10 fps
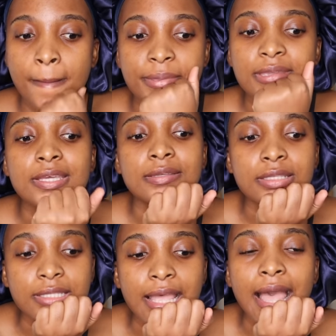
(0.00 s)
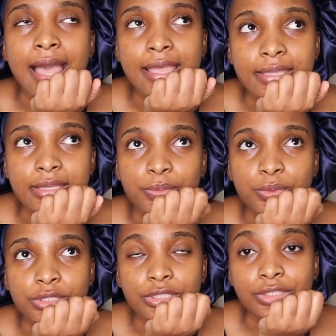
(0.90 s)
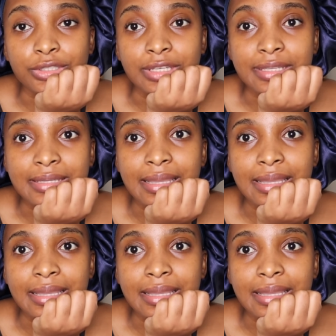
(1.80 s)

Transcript: because I would look